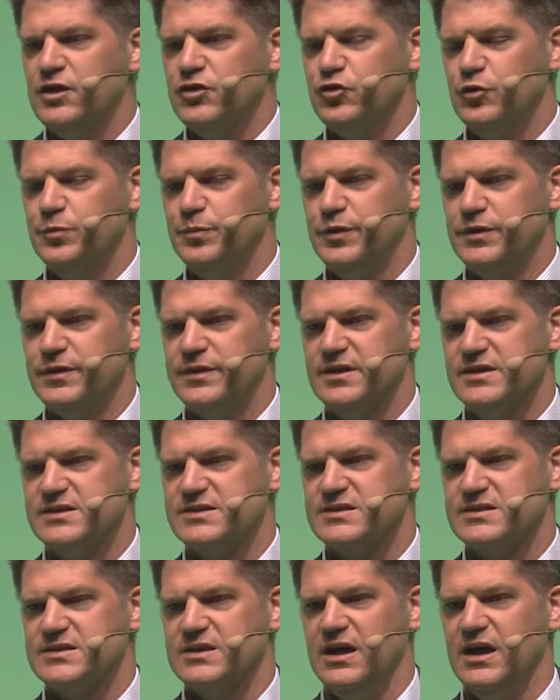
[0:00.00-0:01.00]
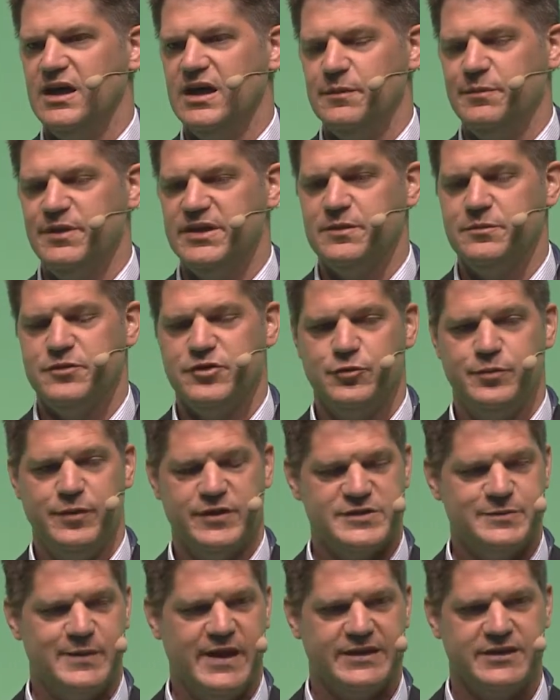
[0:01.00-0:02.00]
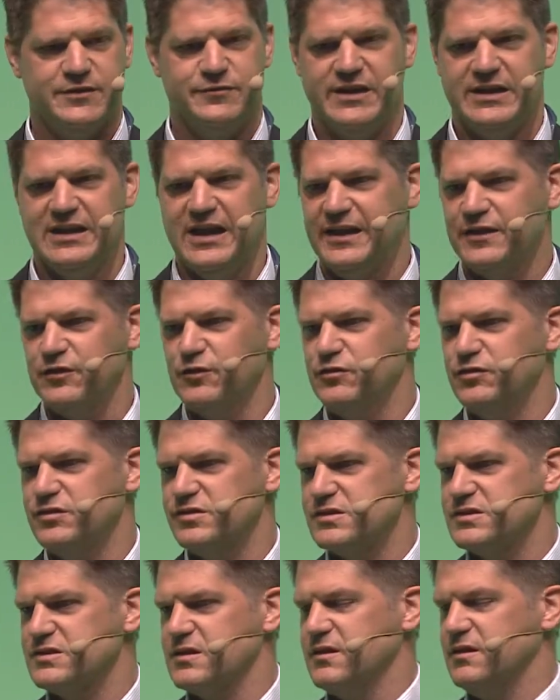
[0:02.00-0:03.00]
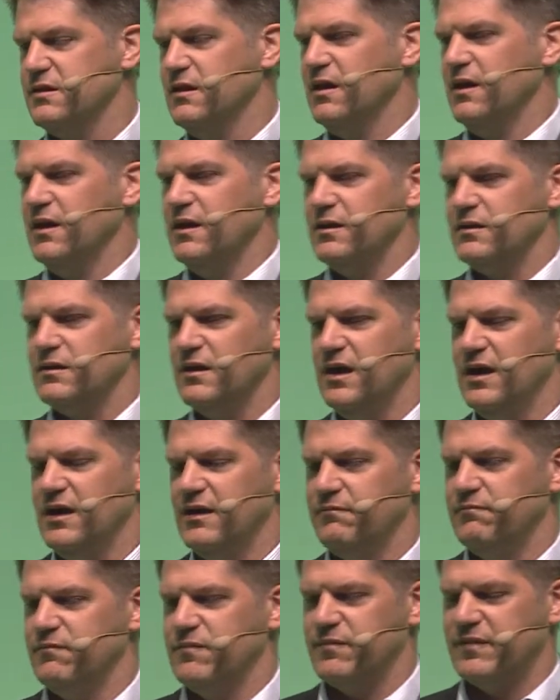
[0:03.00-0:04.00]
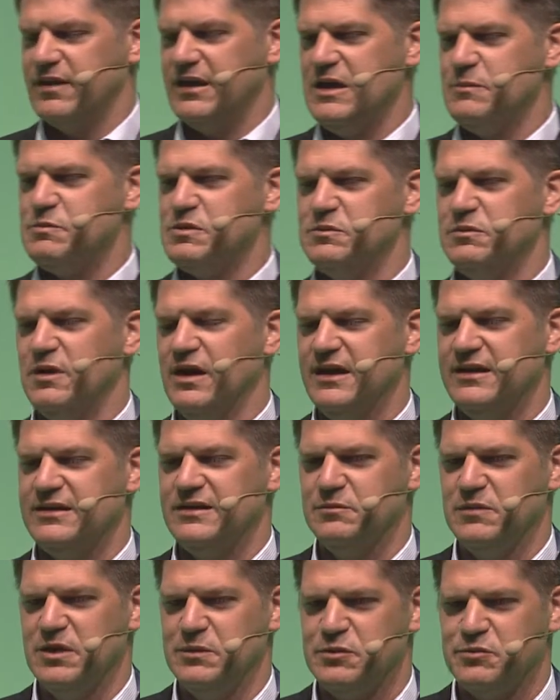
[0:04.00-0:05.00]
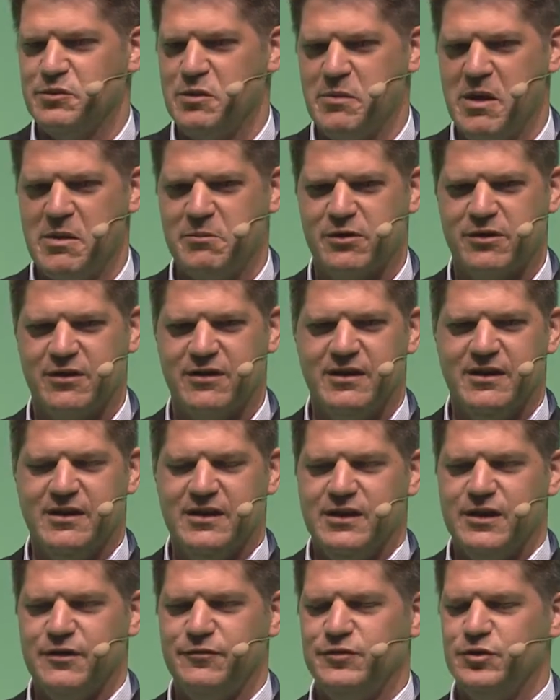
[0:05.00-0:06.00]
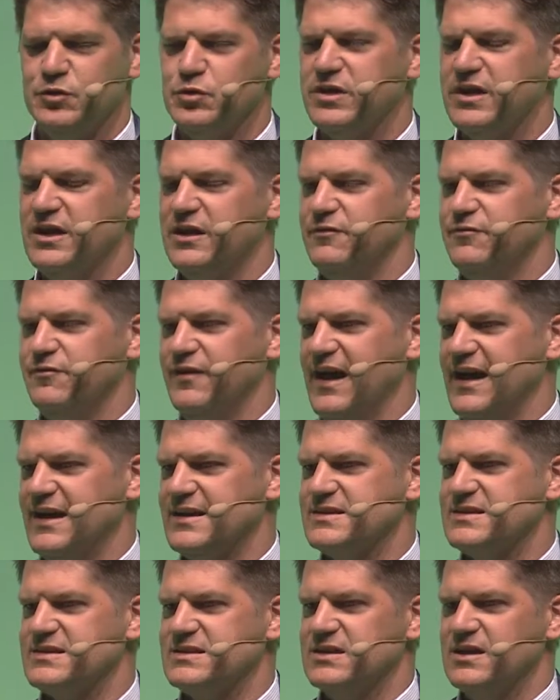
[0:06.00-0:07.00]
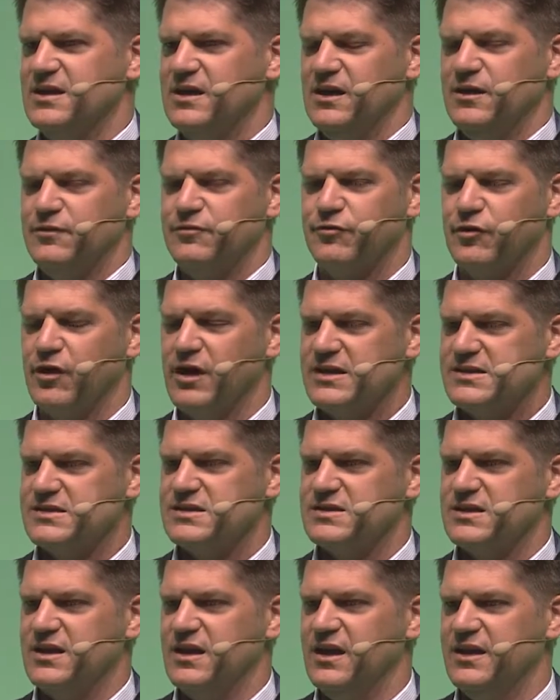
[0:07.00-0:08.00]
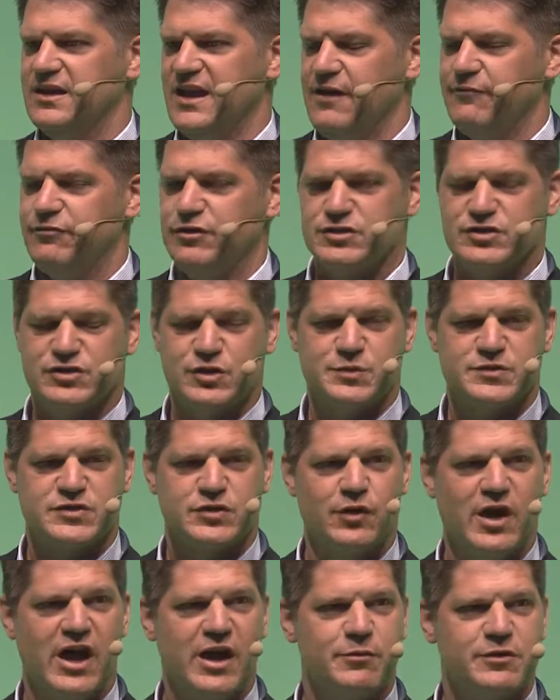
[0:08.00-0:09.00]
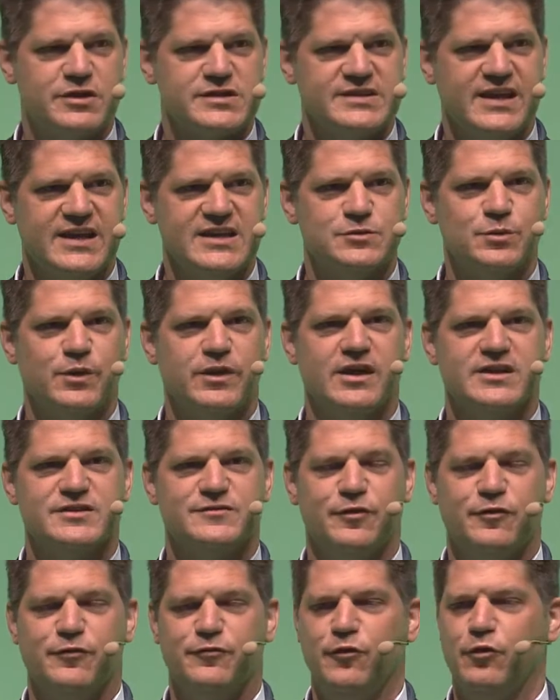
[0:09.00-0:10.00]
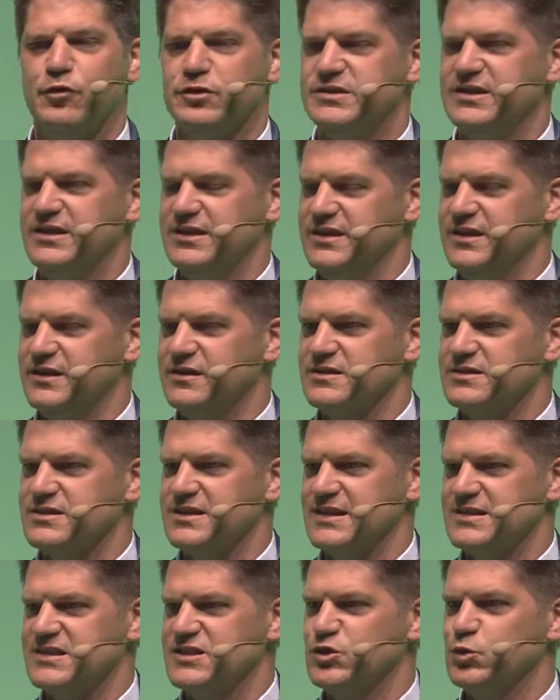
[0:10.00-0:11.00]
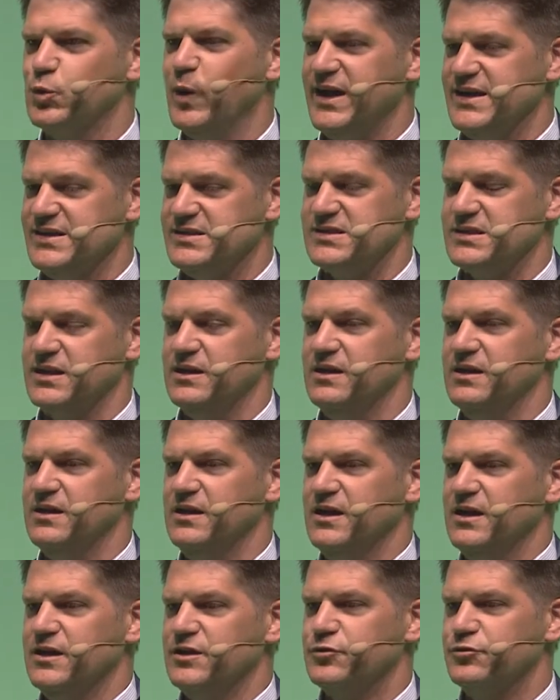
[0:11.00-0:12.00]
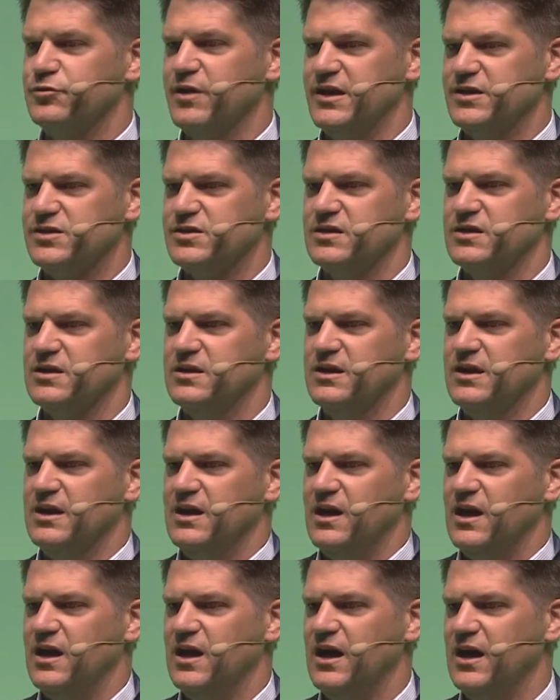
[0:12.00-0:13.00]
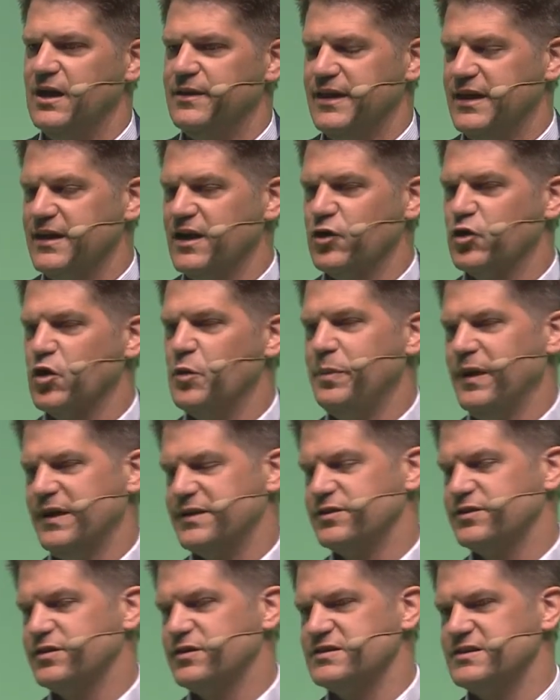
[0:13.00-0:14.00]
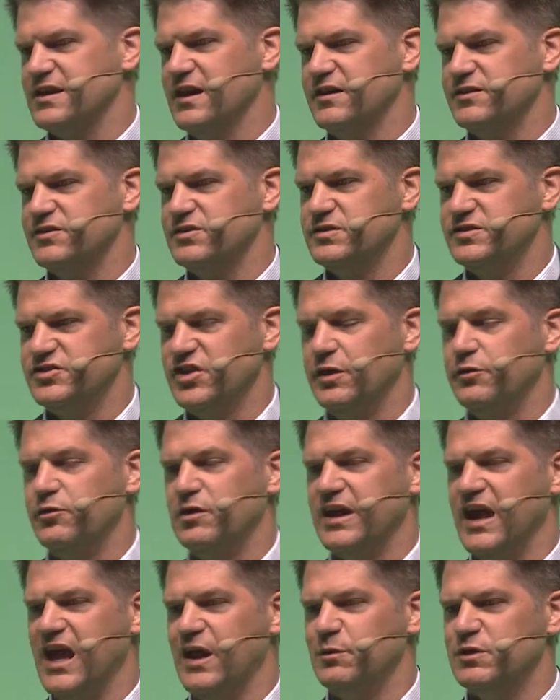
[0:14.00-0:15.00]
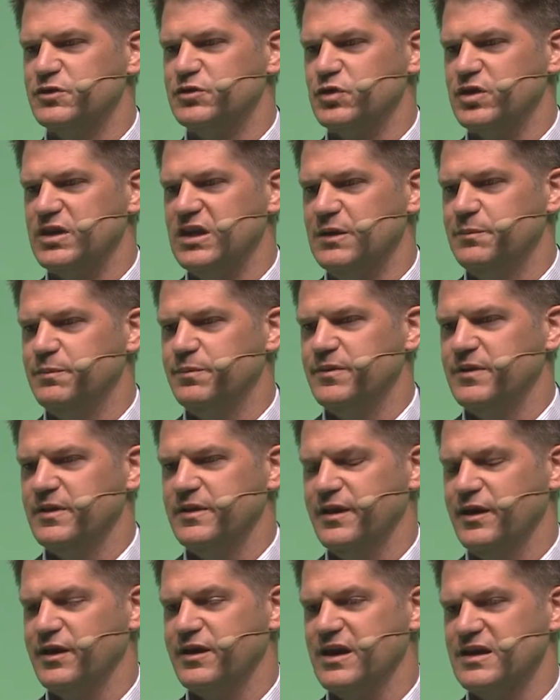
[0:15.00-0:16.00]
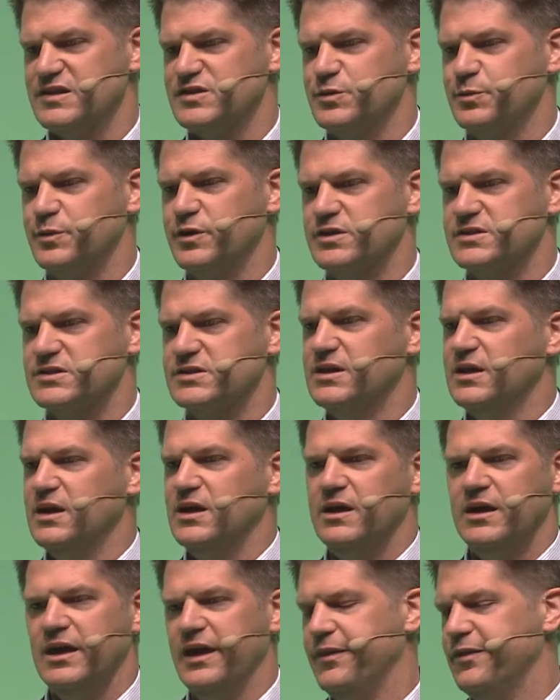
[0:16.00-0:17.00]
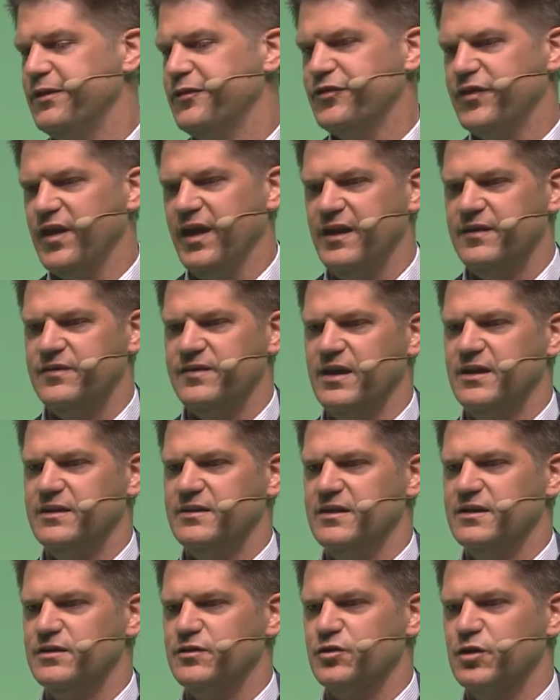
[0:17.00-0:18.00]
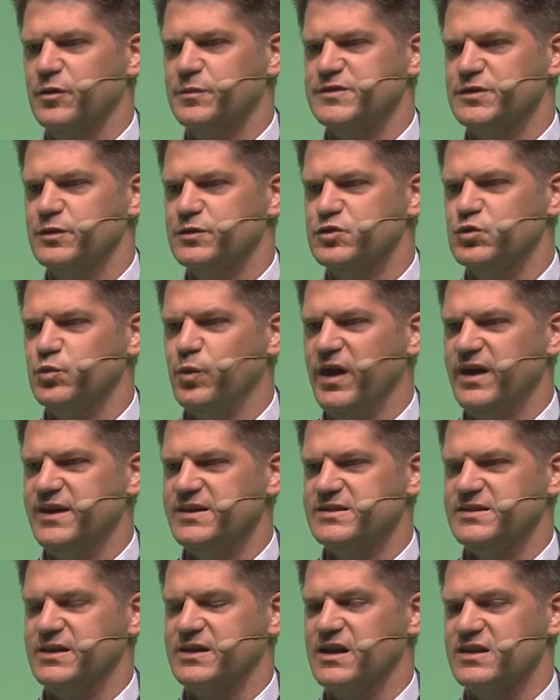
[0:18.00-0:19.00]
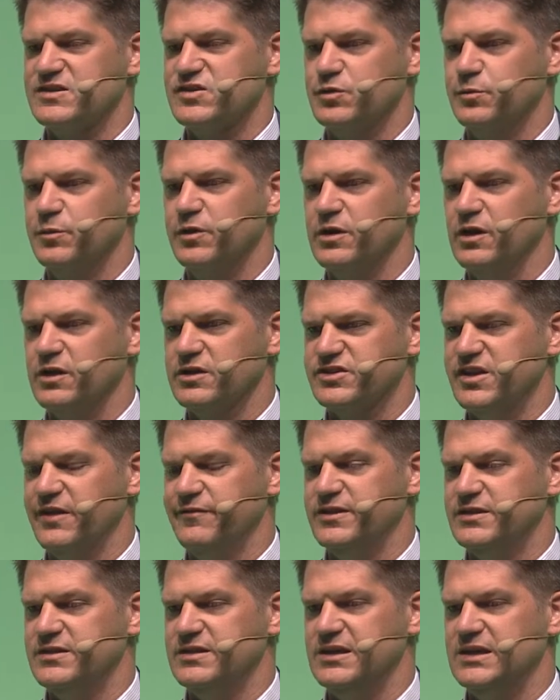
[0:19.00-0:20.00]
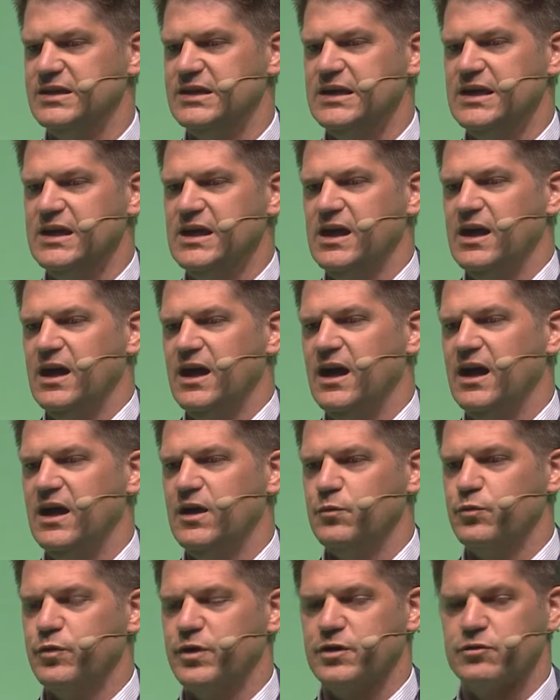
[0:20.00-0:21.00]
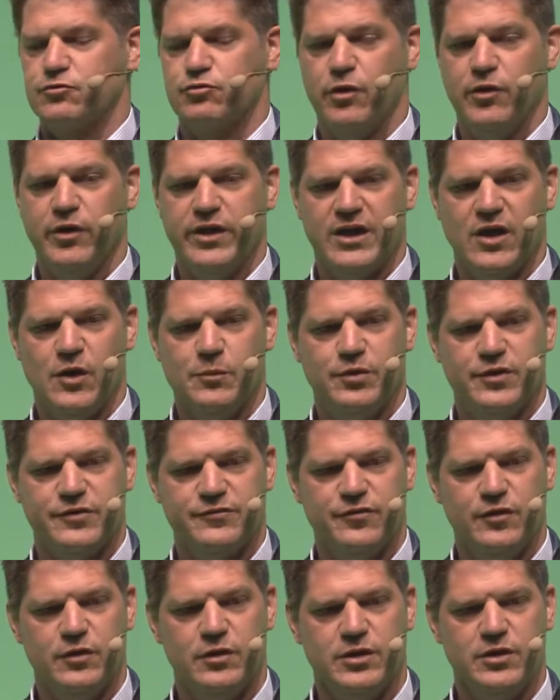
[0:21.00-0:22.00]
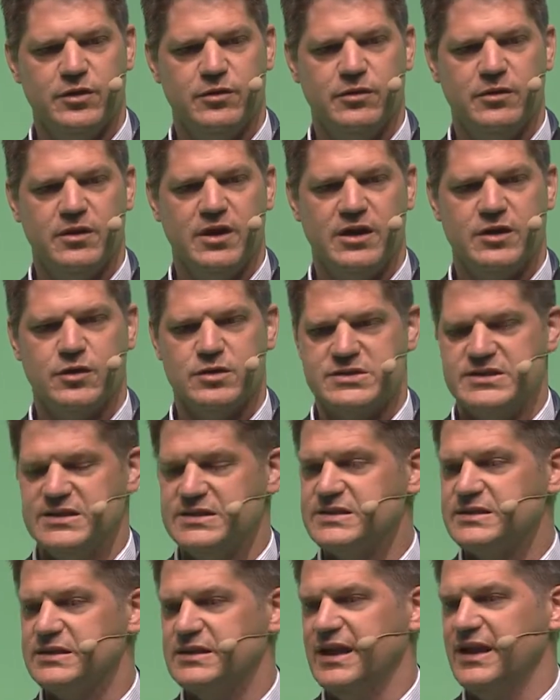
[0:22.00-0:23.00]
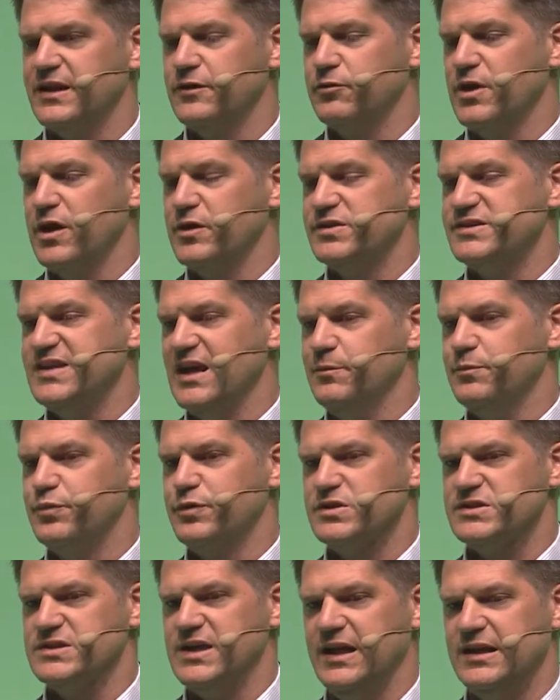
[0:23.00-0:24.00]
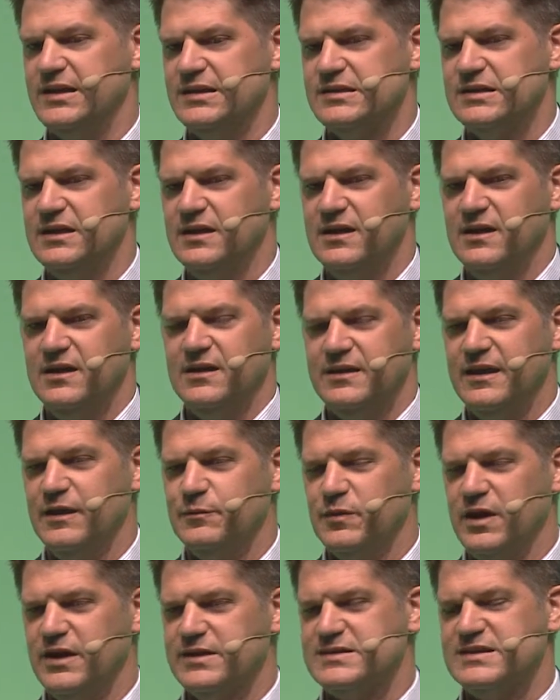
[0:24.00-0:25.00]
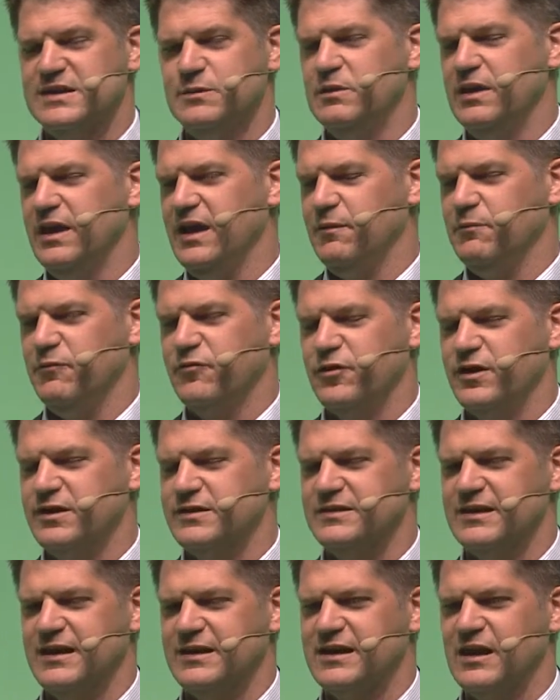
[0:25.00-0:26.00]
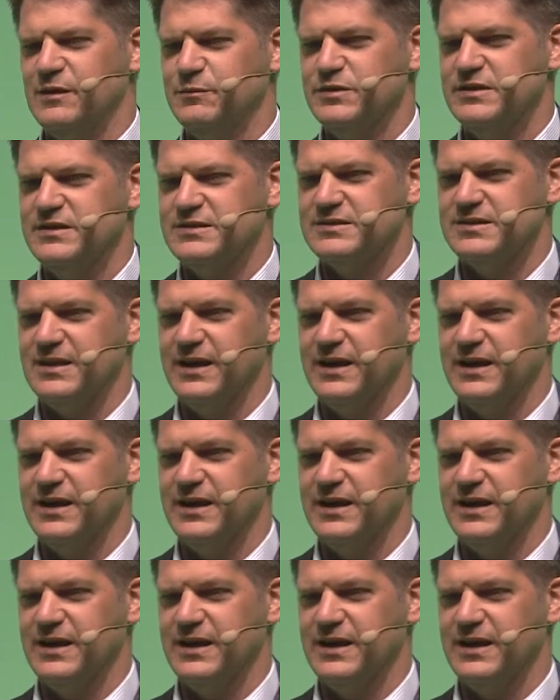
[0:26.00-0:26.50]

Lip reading: To put this a bit into perspective, I'd like you to just keep in mind and maybe remember a few key facts. For us, an average subscriber stays with us for 14 years. That's twice the duration that our competitors are generally able to keep their customers in the States and in Europe. So twice the customer longevity. We're growing our portfolio consistently at around 10%. That might seem lame for internet companies.